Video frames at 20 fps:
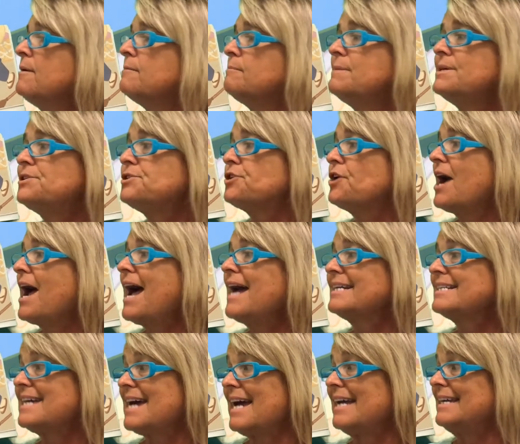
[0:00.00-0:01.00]
Mr.
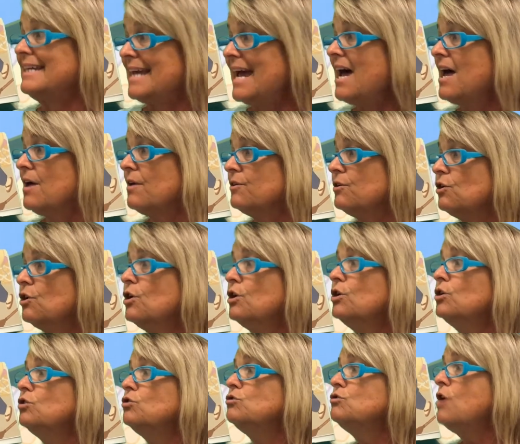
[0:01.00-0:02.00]
Haktak yelled,
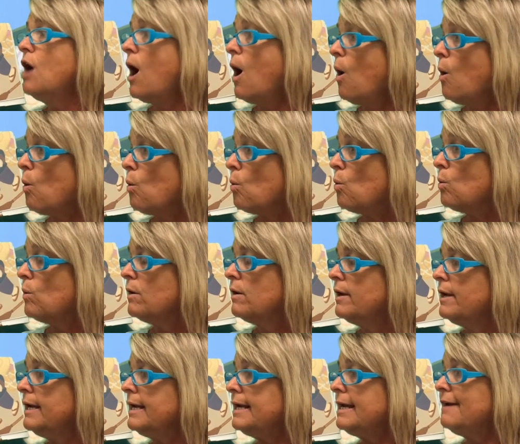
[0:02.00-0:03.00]
No,
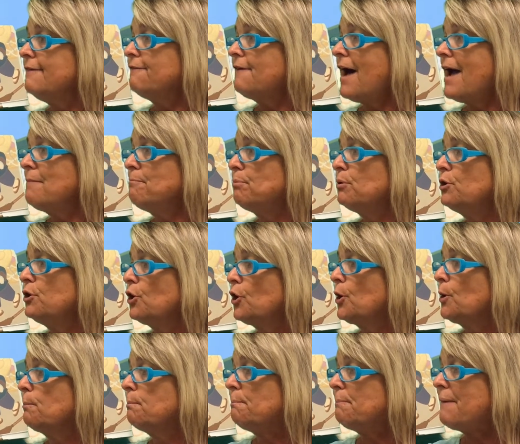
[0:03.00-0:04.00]
if I put
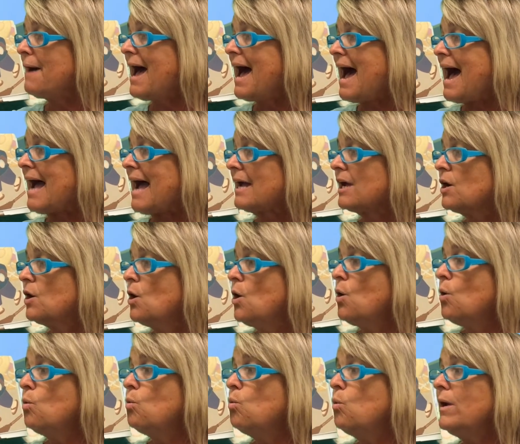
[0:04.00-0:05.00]
her back,
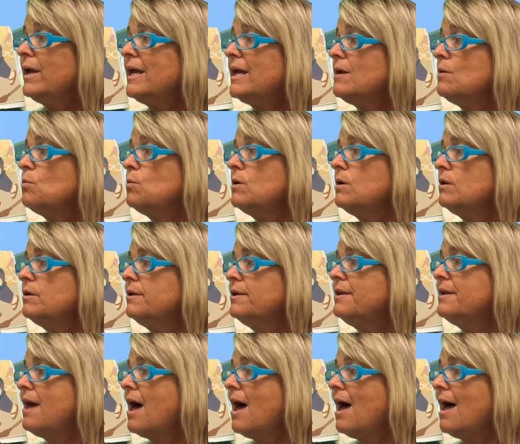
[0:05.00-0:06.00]
we will
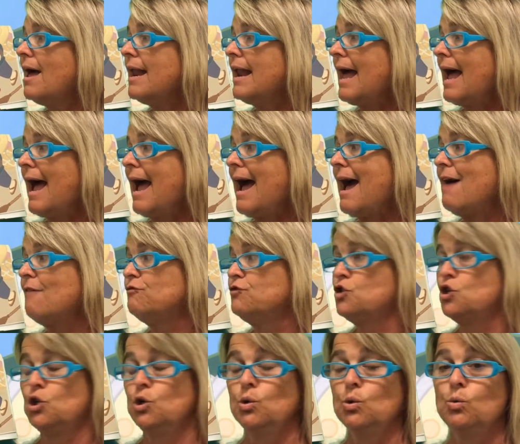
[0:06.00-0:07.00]
not have
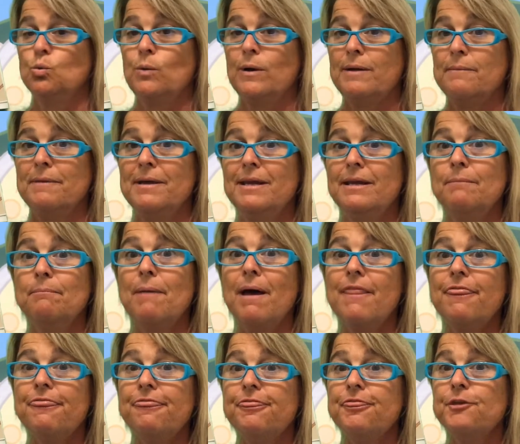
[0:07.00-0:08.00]
2 women,
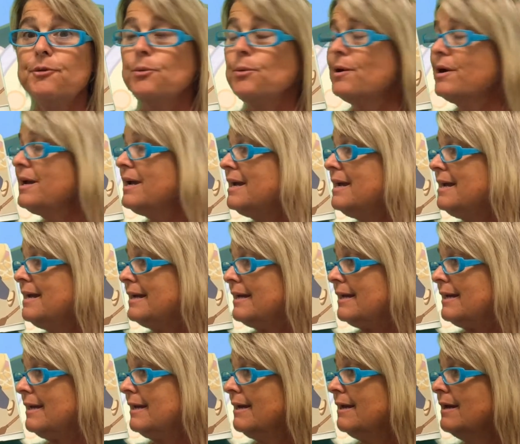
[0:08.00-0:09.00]
but 3.
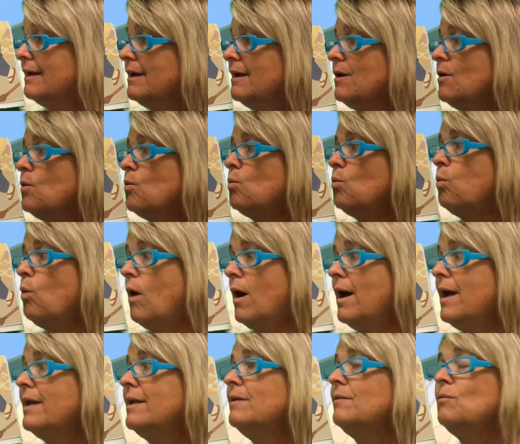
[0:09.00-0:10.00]

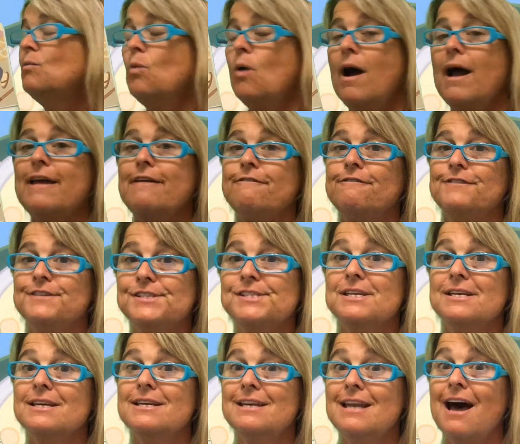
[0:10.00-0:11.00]
1 wife is
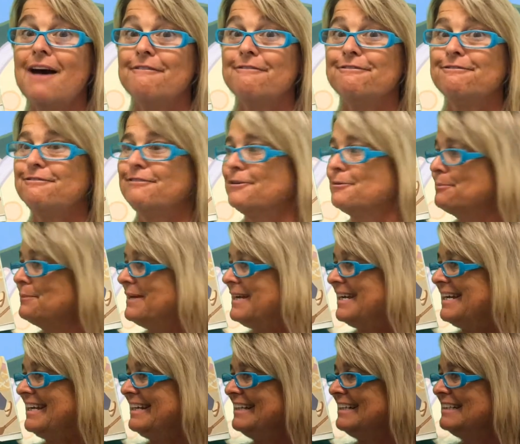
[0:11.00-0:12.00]
enough for
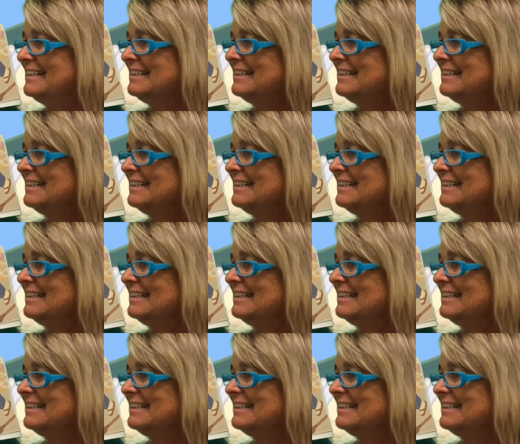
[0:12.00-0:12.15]
me.